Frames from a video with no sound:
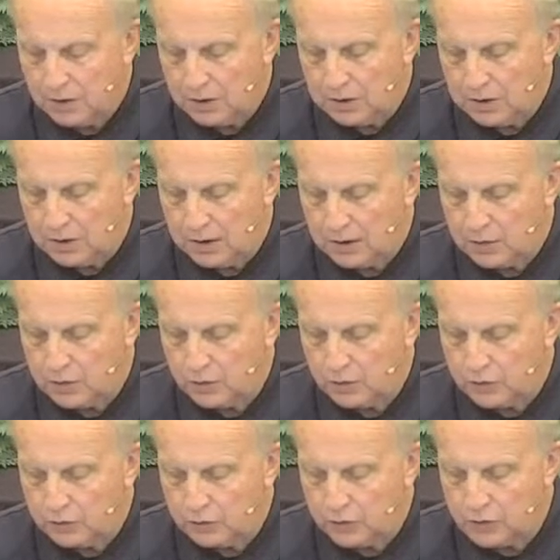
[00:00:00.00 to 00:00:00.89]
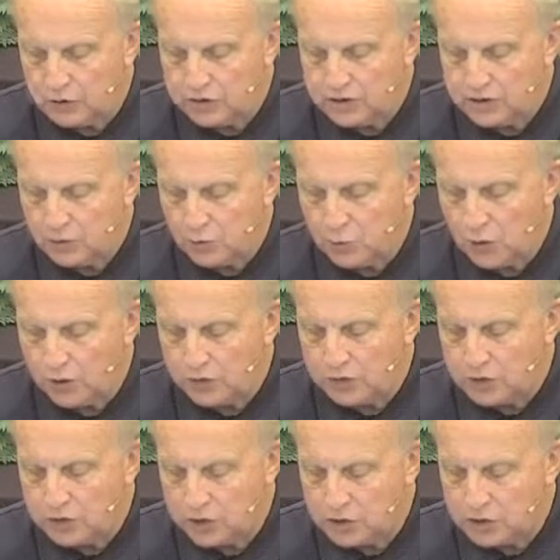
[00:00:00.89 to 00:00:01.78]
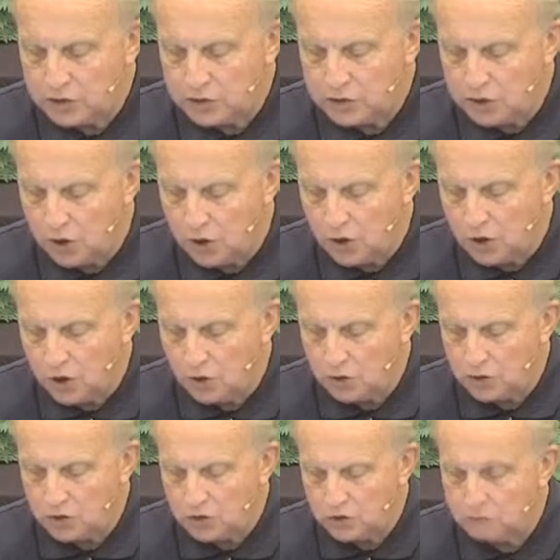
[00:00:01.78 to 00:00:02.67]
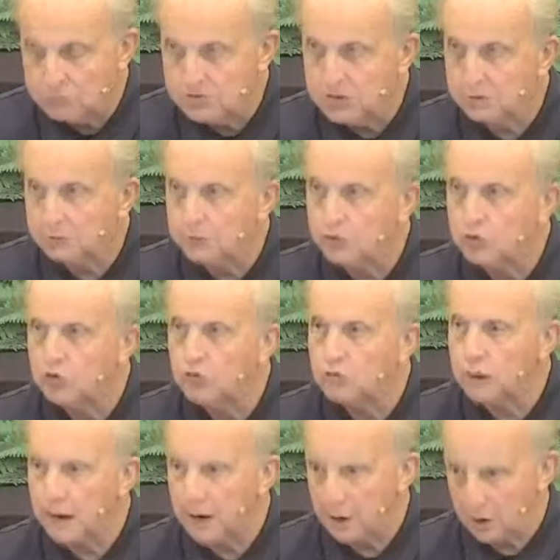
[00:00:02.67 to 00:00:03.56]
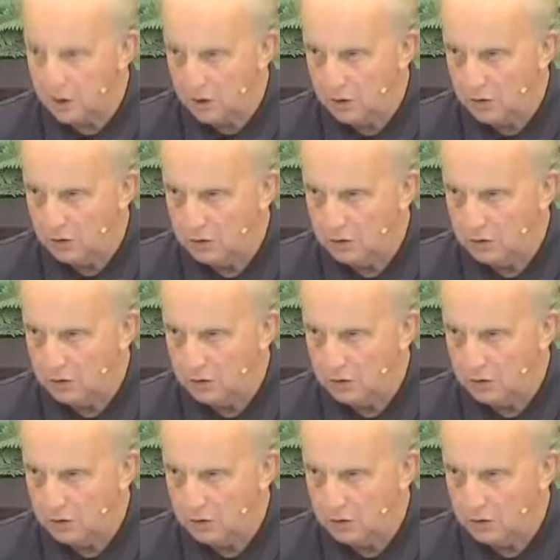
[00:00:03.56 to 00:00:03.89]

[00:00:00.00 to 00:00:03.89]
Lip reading: King Edward I said, what touches all should be approved by all.